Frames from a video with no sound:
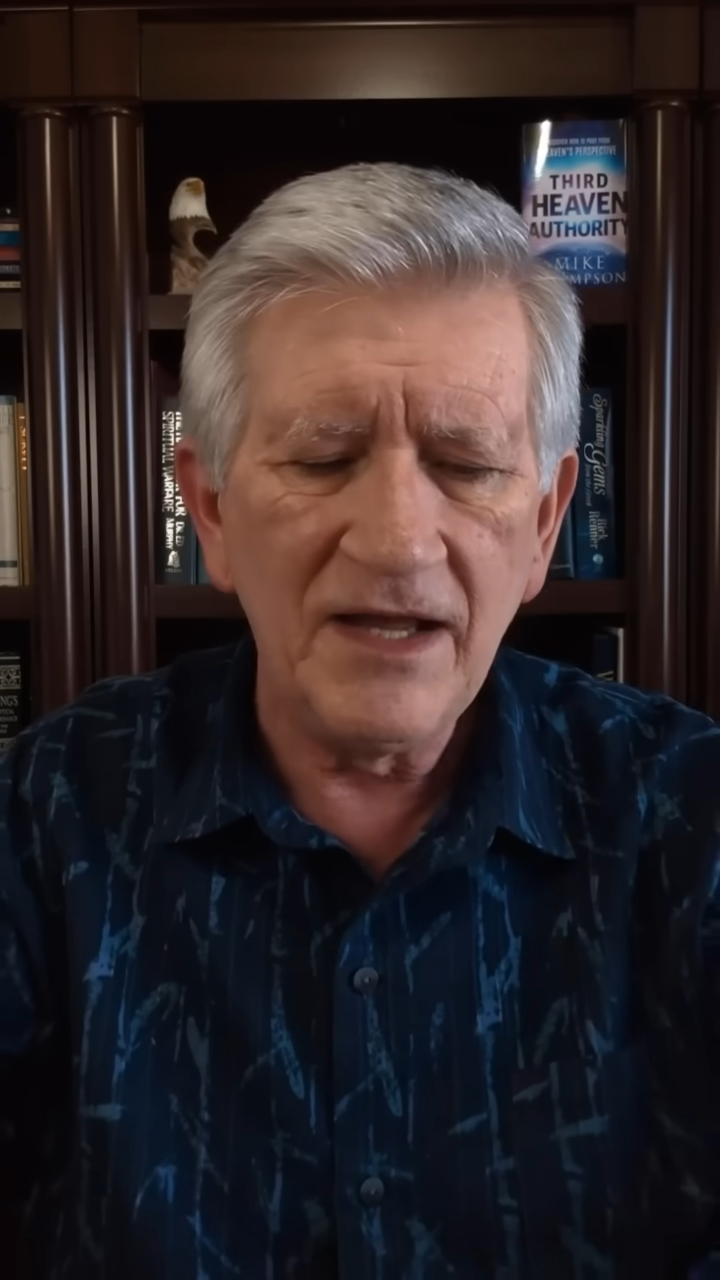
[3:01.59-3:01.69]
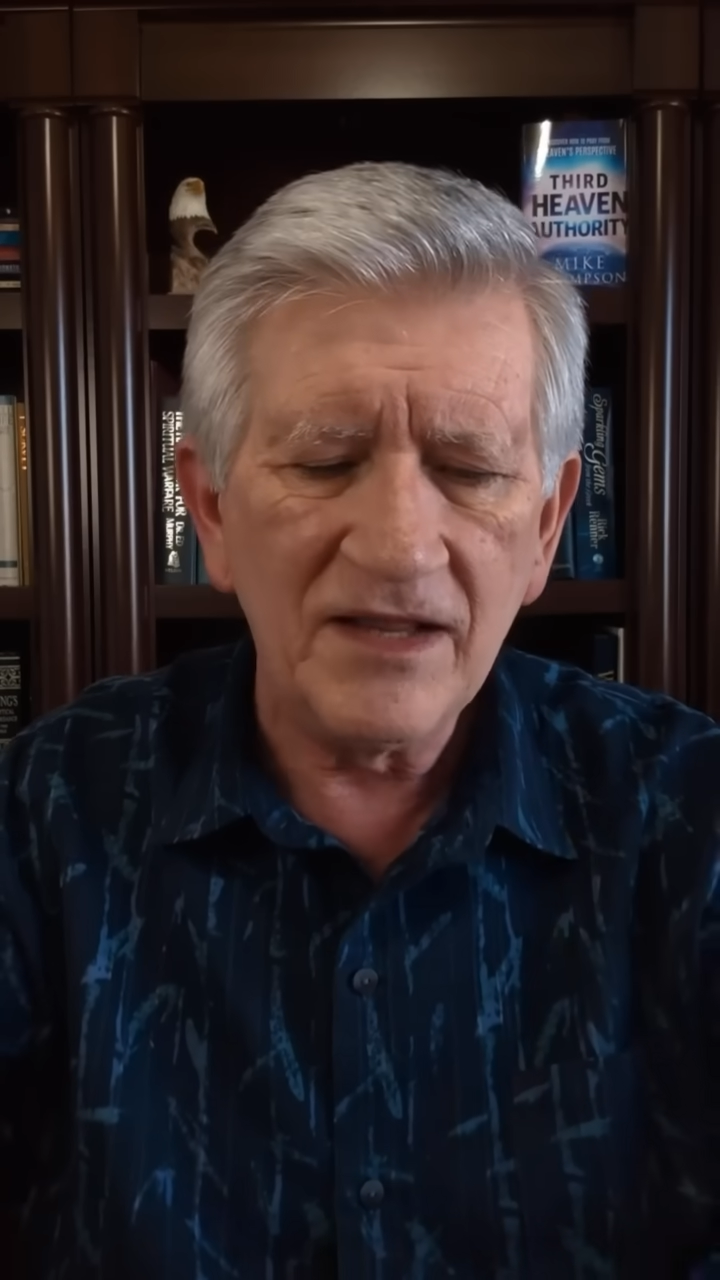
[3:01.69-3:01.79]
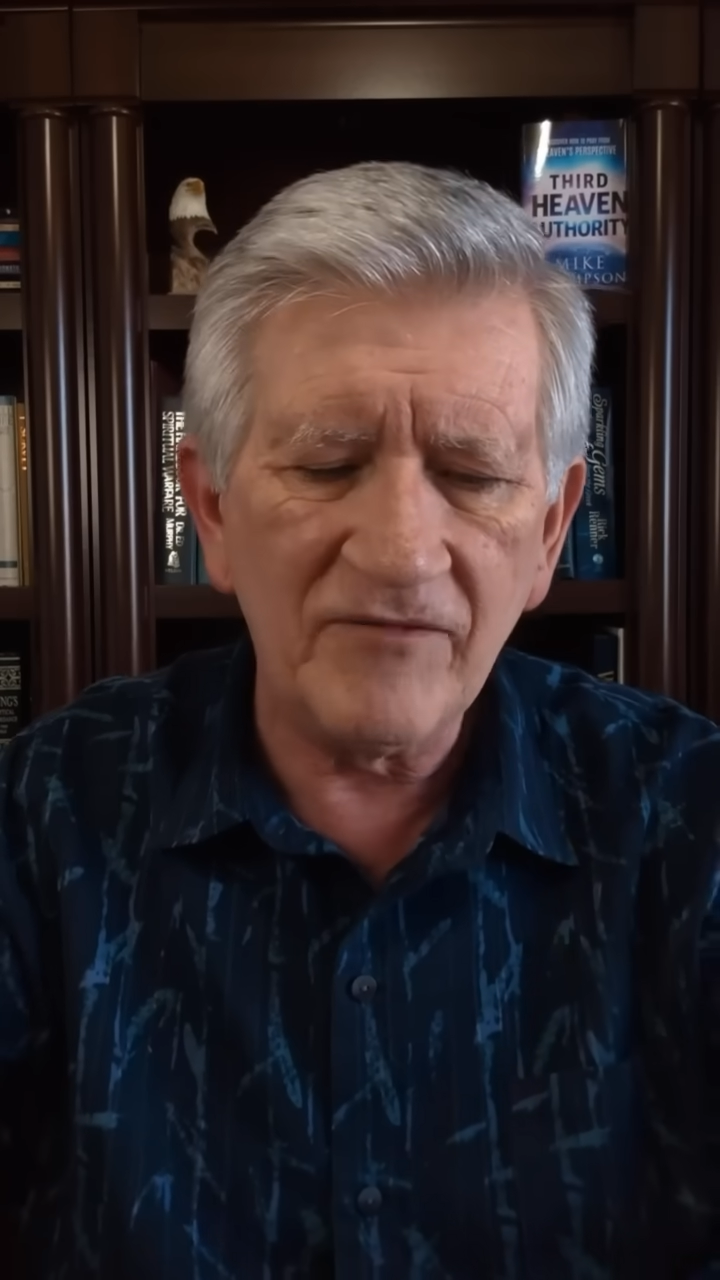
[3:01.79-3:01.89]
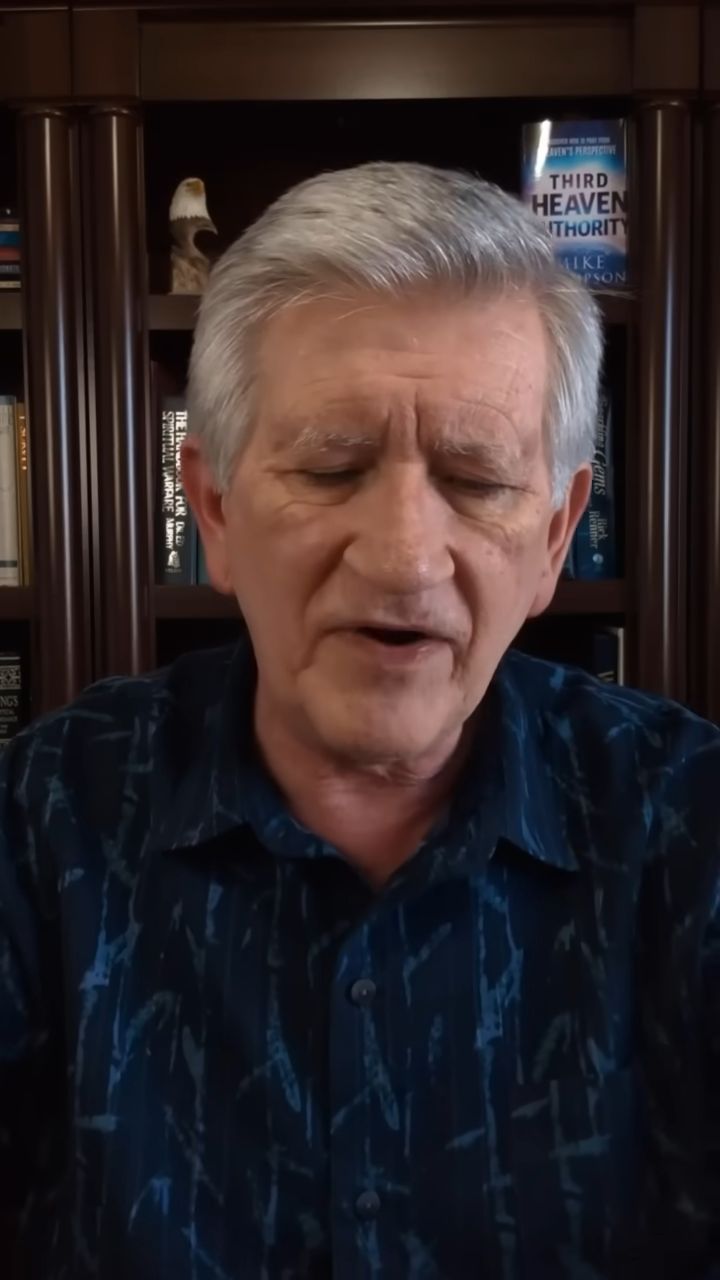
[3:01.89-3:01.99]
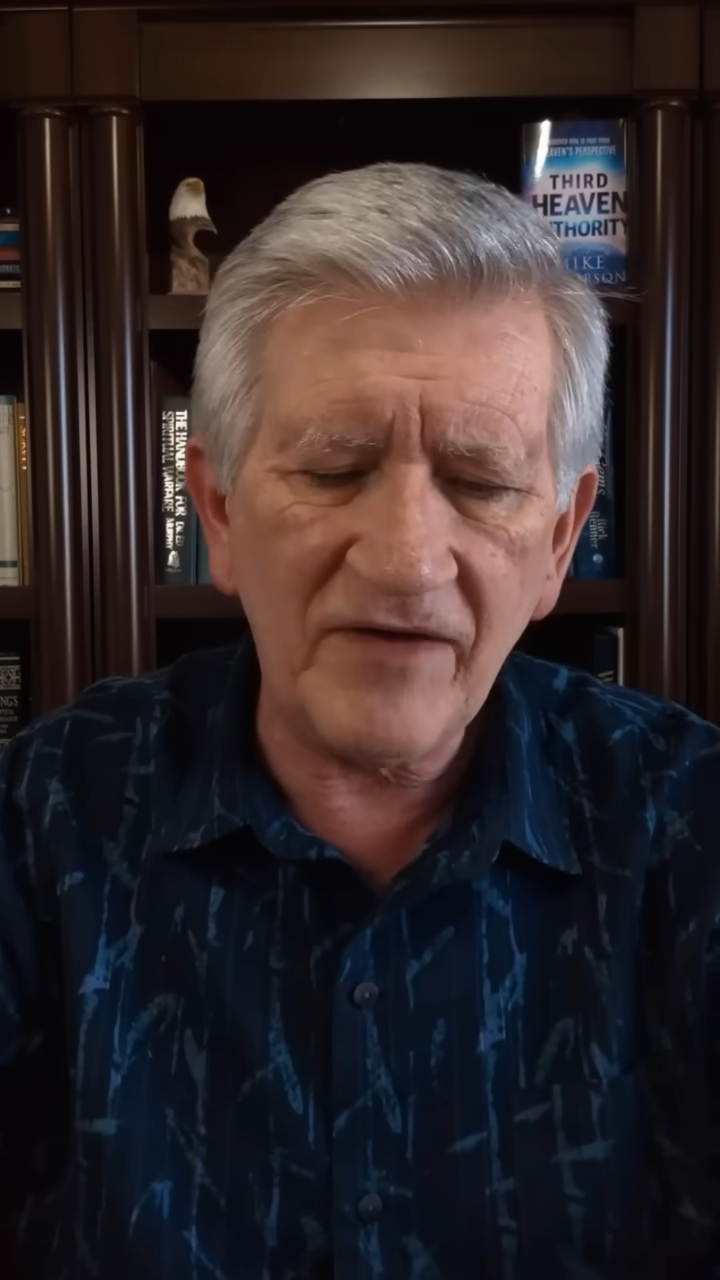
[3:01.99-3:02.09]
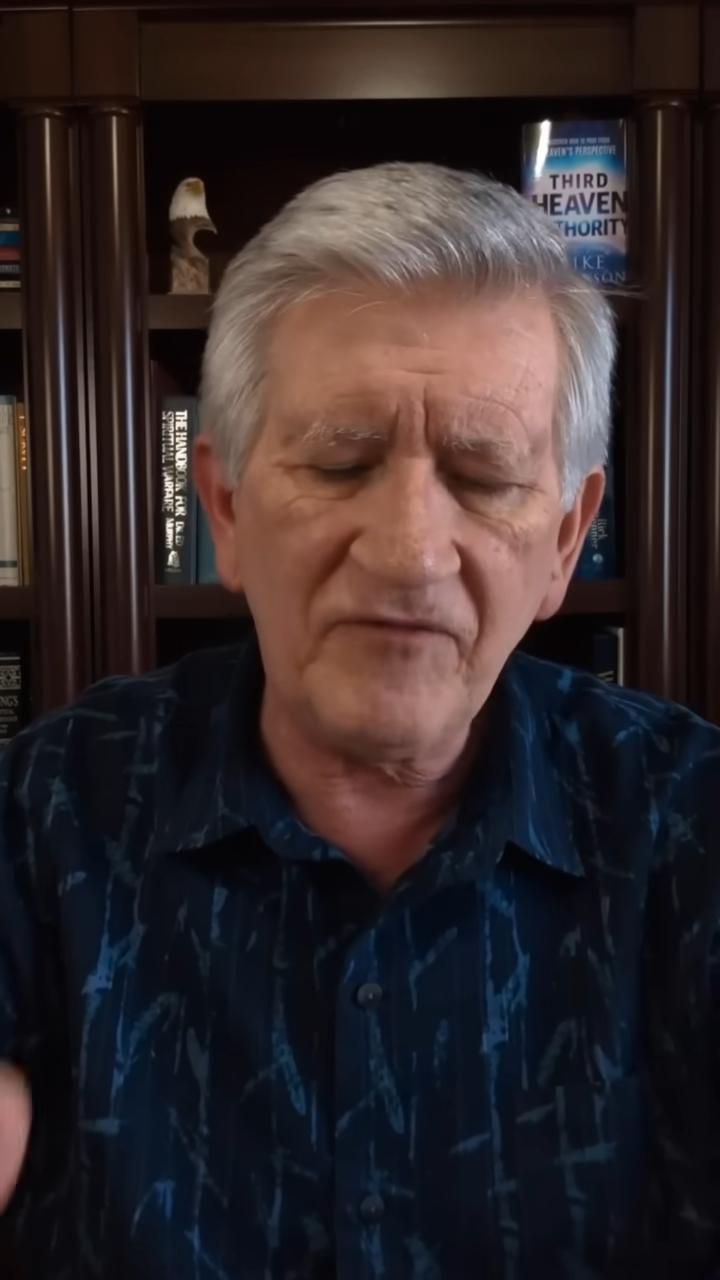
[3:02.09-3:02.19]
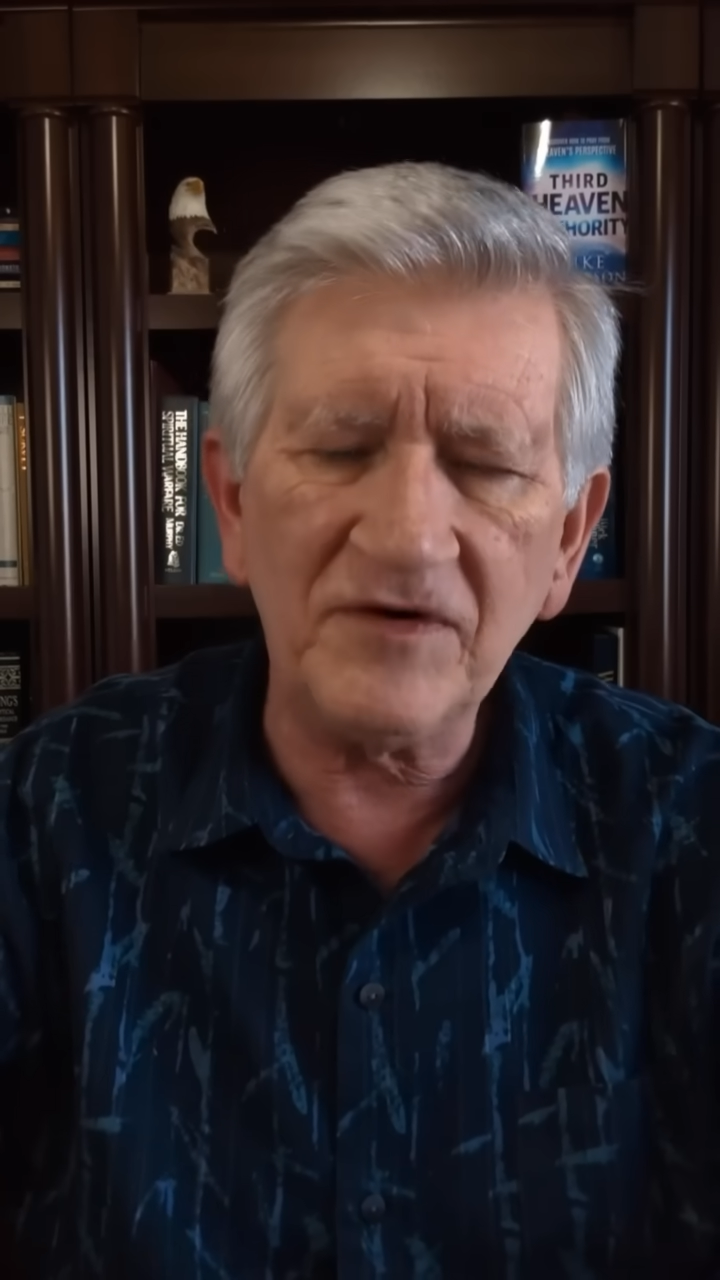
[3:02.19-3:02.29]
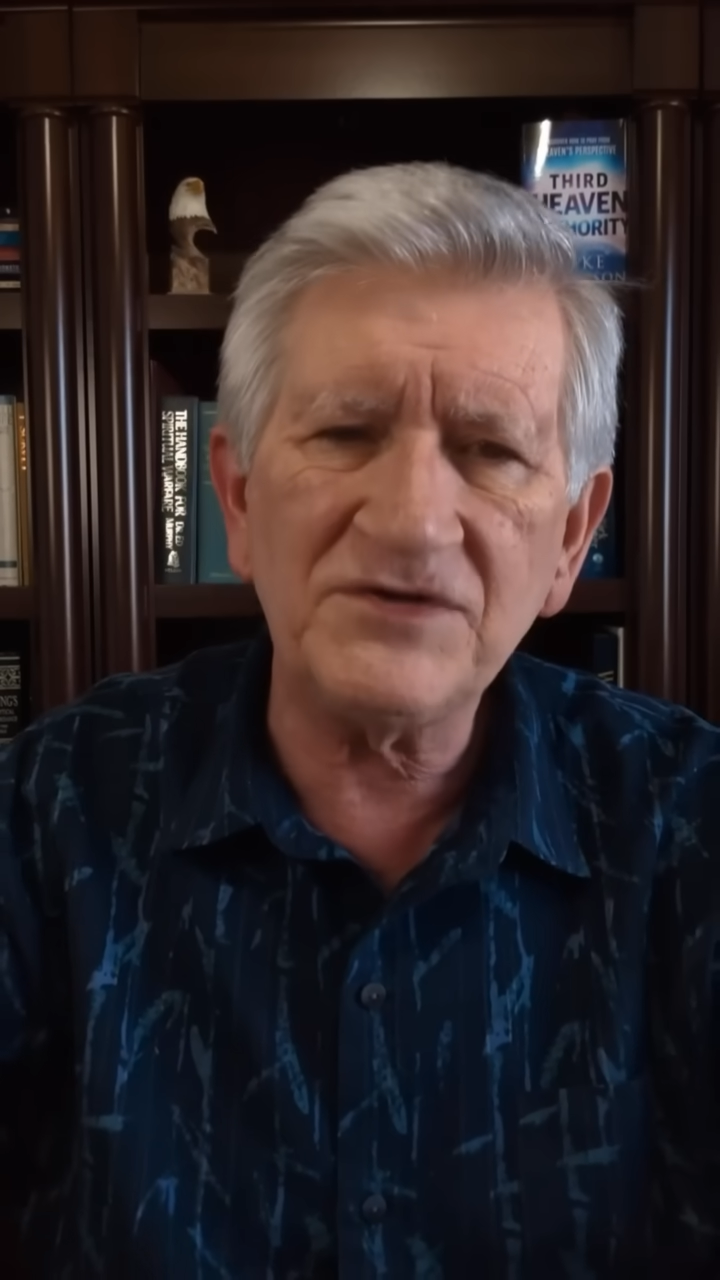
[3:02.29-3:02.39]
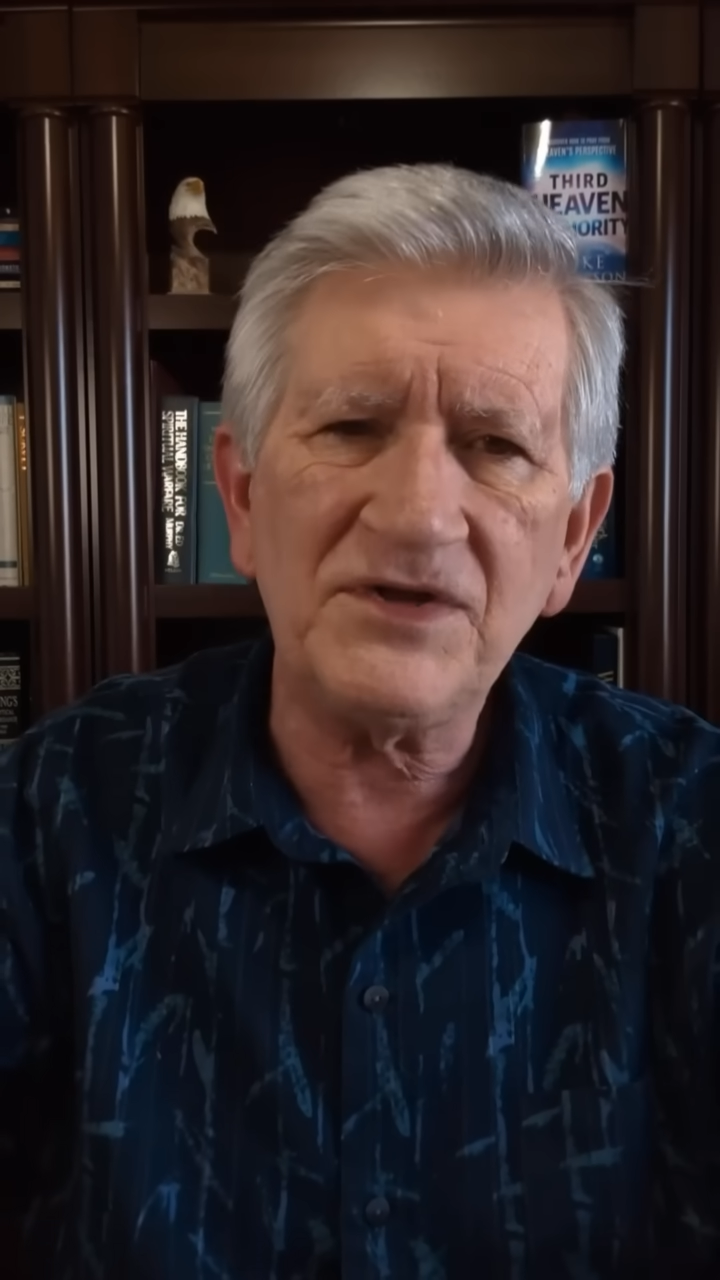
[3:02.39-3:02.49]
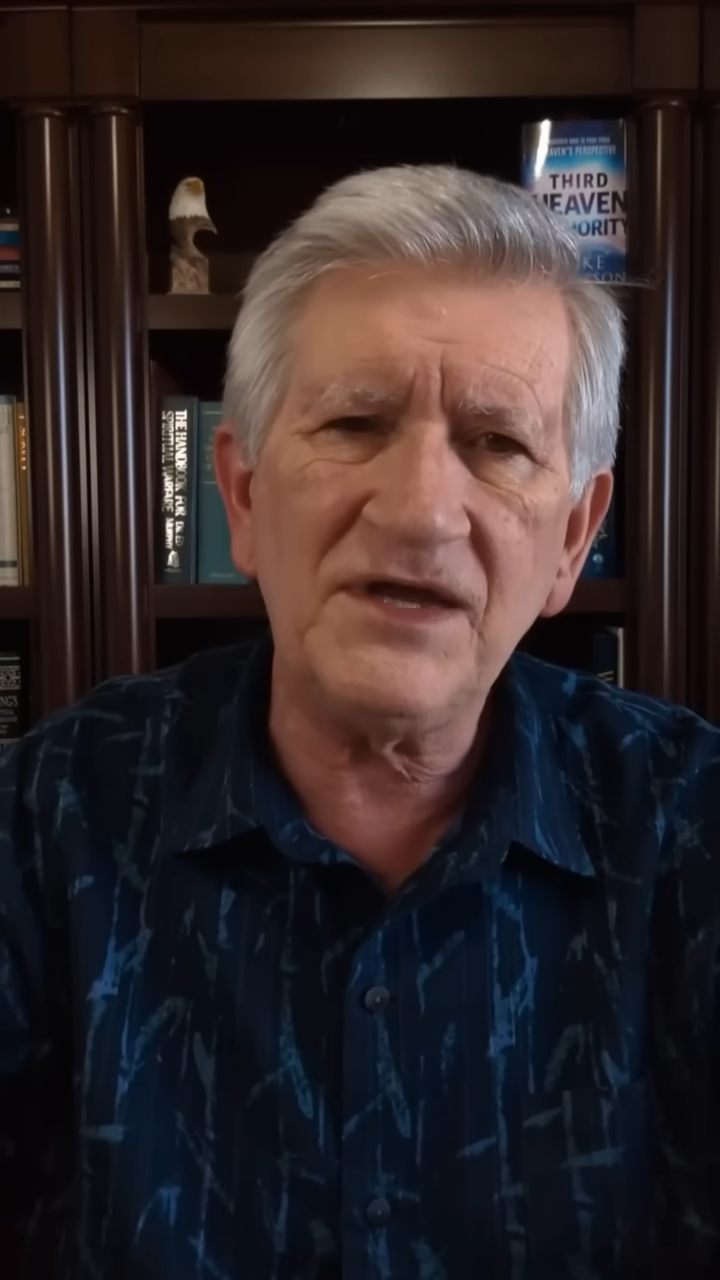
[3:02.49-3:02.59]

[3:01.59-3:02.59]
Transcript: The very first